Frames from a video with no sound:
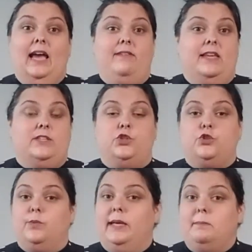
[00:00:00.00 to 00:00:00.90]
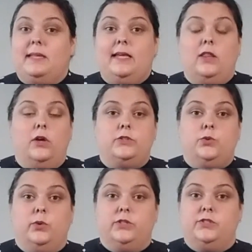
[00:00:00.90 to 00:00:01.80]
I have an extremely
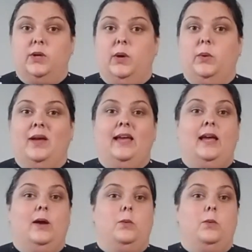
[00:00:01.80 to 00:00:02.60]
long torso.